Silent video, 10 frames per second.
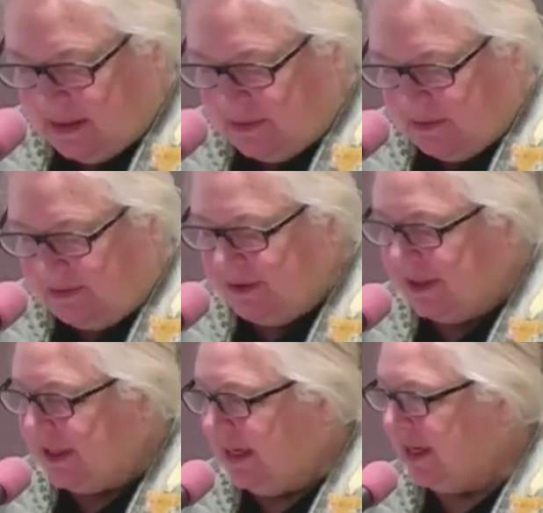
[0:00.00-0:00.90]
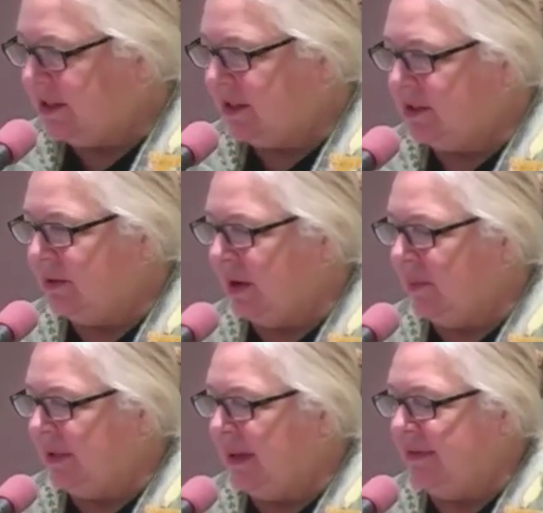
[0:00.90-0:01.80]
We feel a connection to our
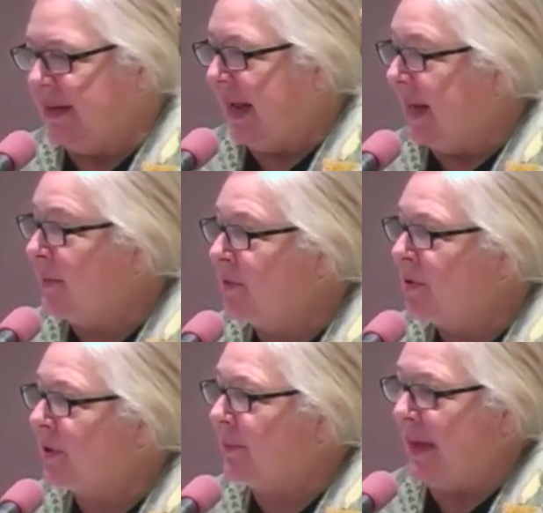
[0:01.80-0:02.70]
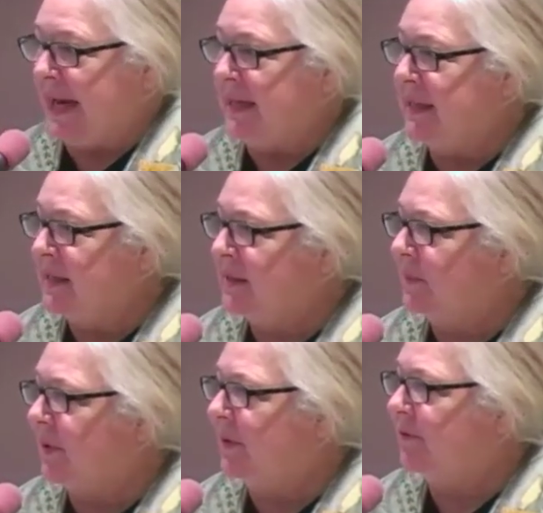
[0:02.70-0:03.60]
beloved animal companions.
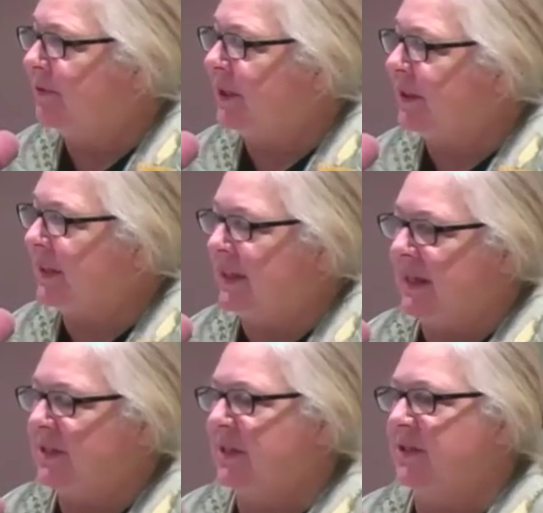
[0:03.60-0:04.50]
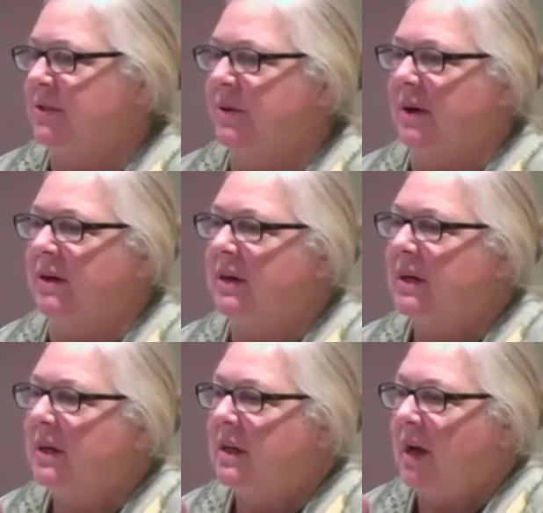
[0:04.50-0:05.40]
We feel connection to
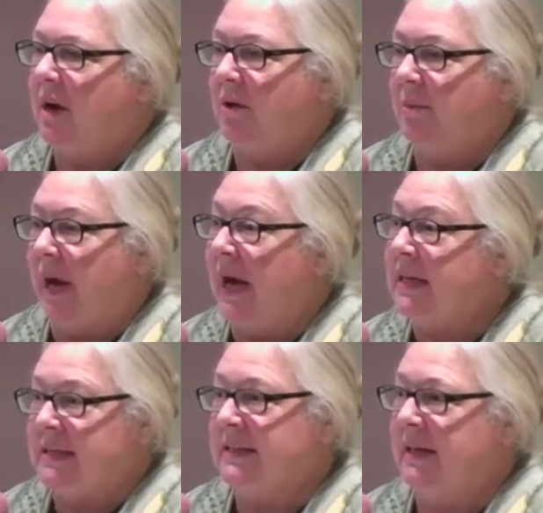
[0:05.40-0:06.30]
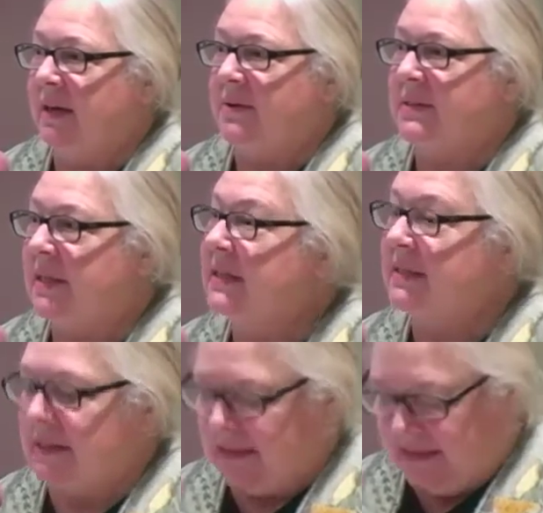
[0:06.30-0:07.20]
our bodies and our
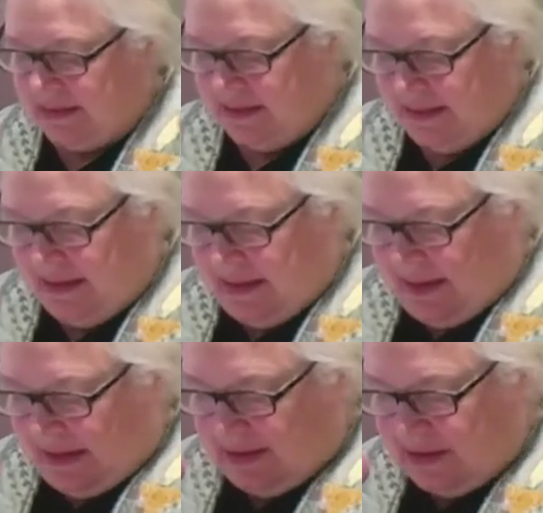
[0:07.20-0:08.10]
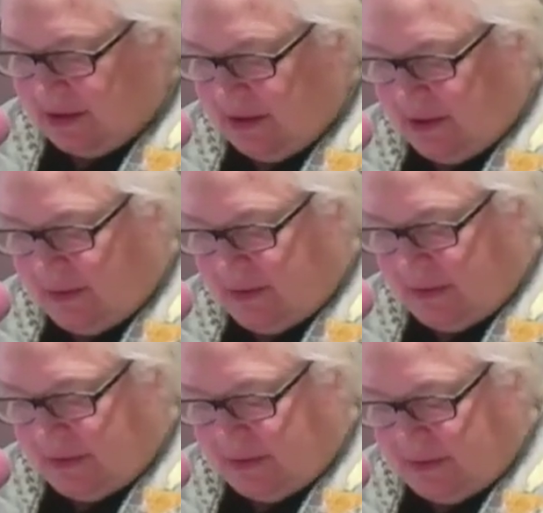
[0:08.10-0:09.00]
senses. And
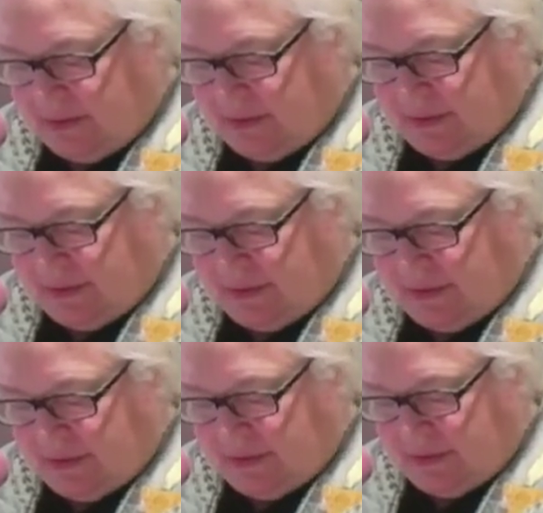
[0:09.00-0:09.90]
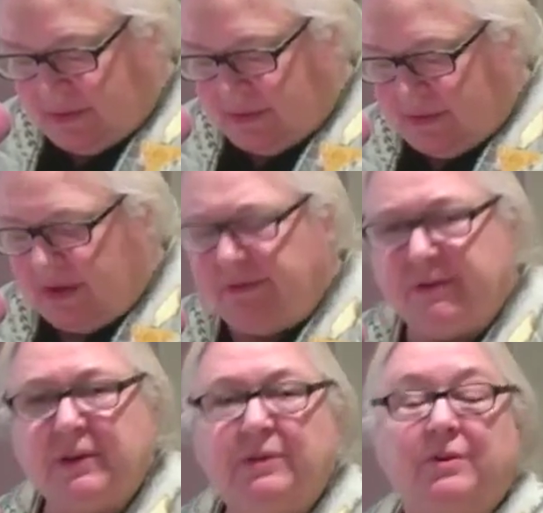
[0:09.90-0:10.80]
so we
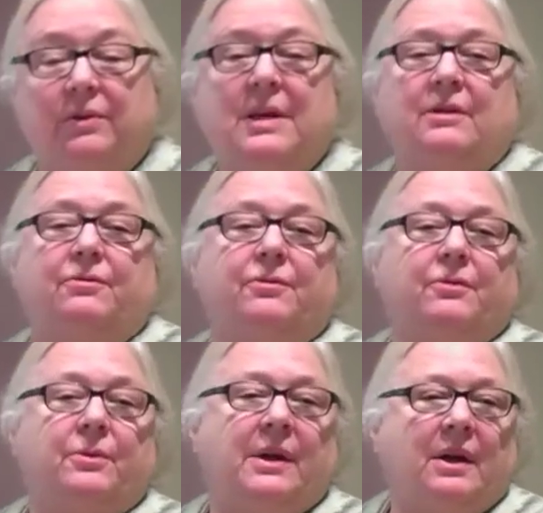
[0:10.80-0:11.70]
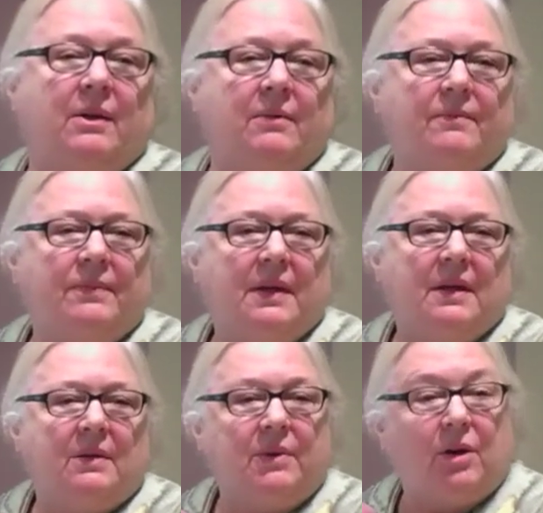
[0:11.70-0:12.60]
feel grief when our
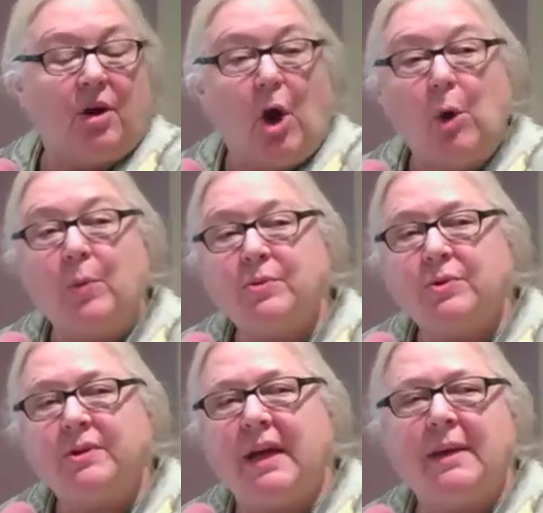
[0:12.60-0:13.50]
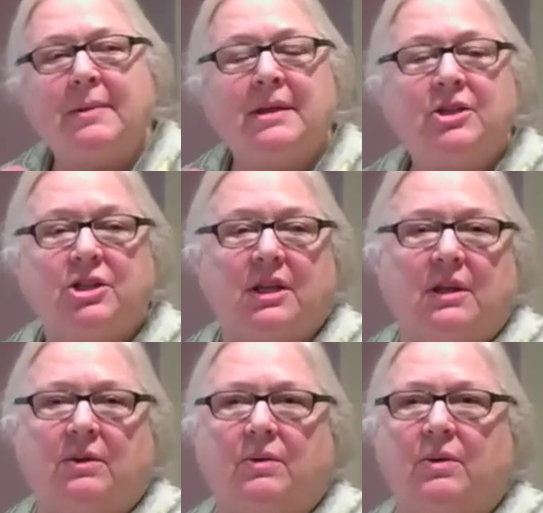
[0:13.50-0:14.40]
homes are damaged,
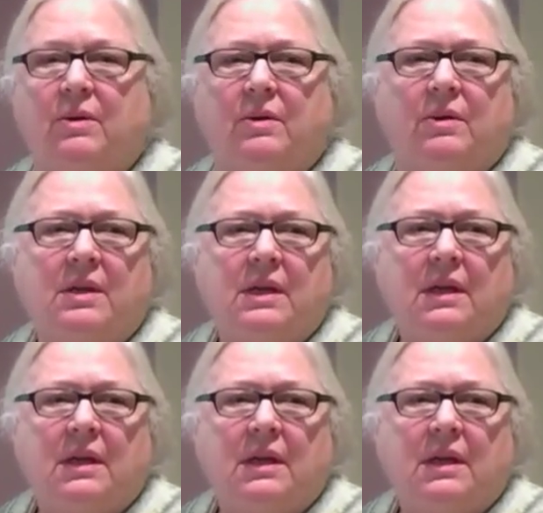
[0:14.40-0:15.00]
or